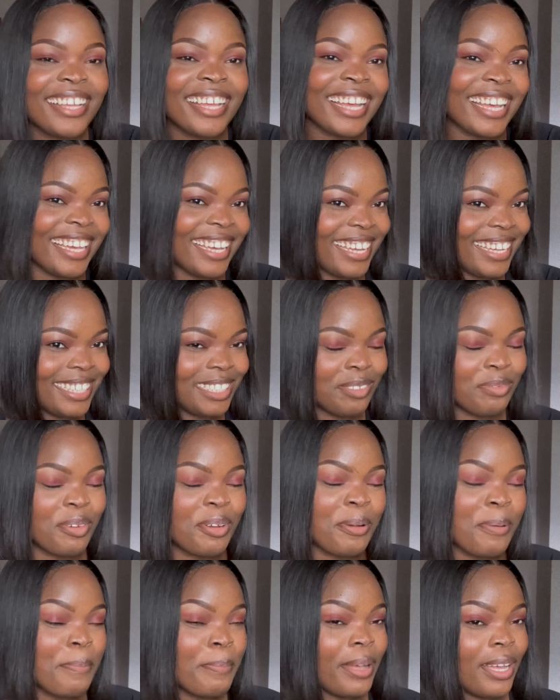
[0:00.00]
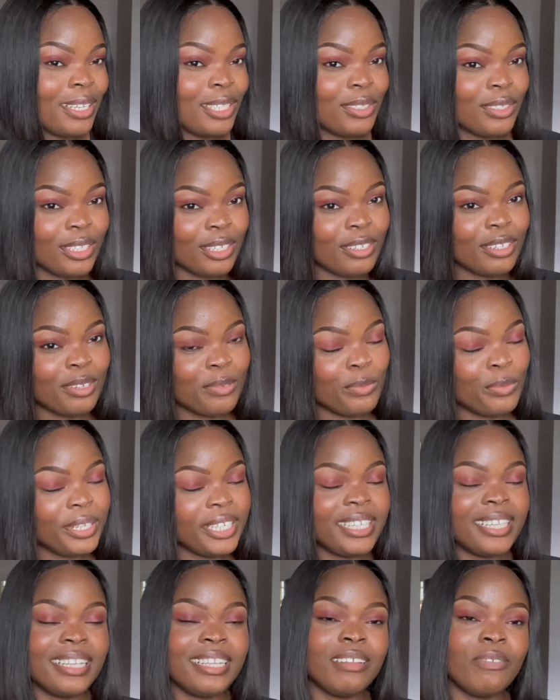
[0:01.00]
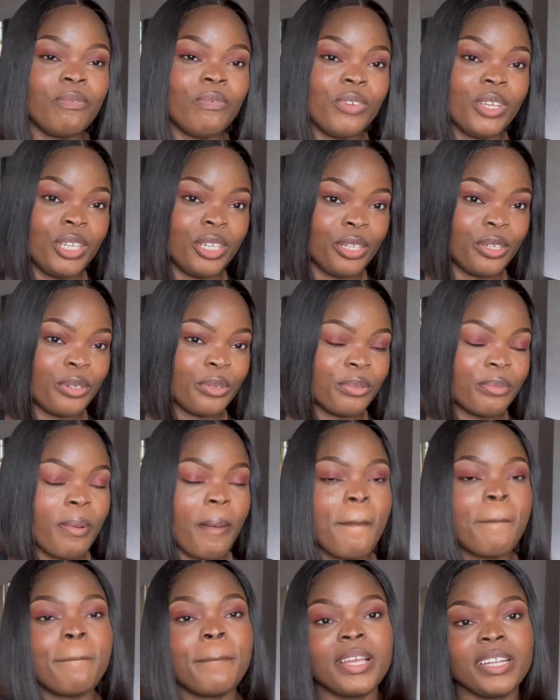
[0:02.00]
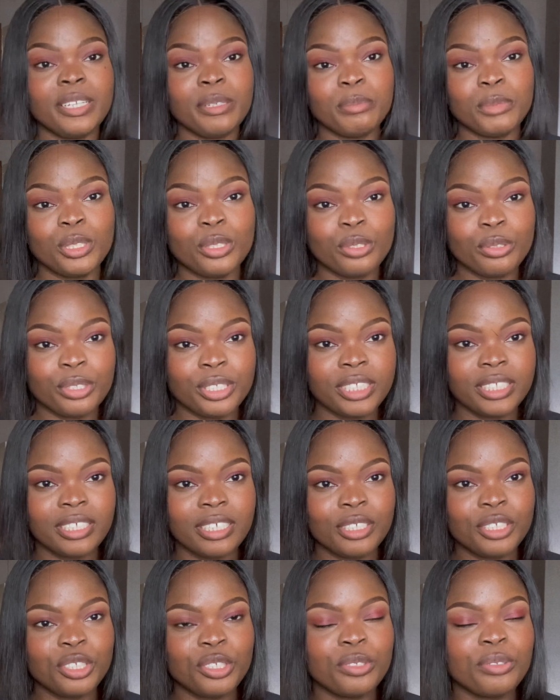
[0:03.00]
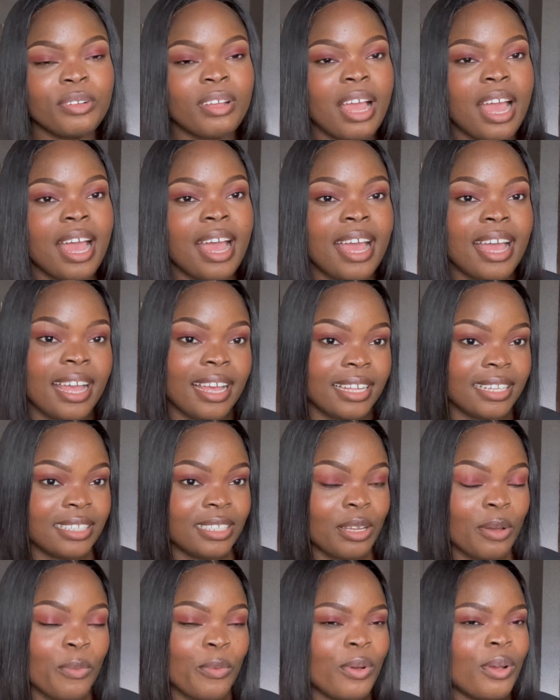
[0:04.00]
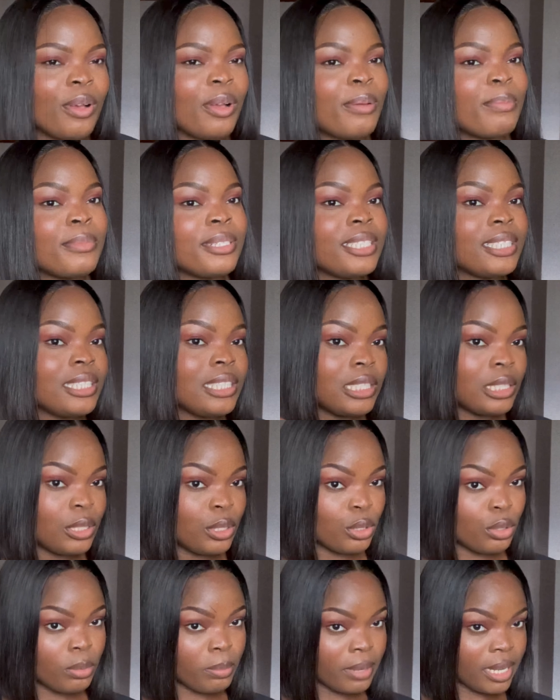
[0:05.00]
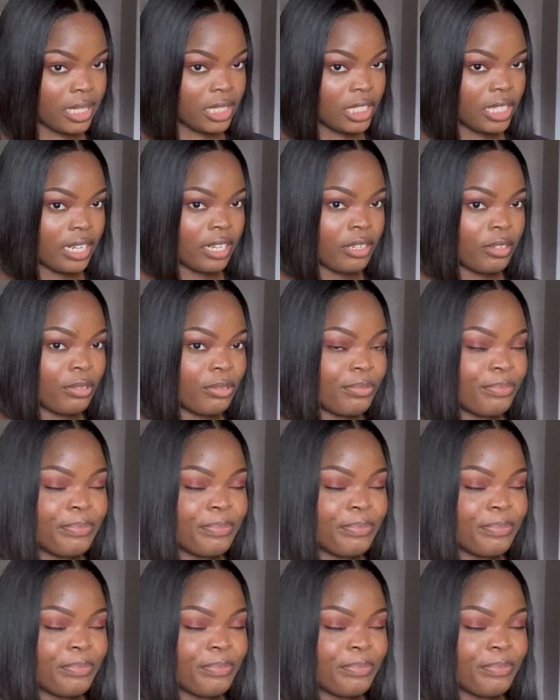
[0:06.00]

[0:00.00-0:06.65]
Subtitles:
Hi guys, welcome back to another weekly video. My name is Toriamotsuka and welcome to my channel.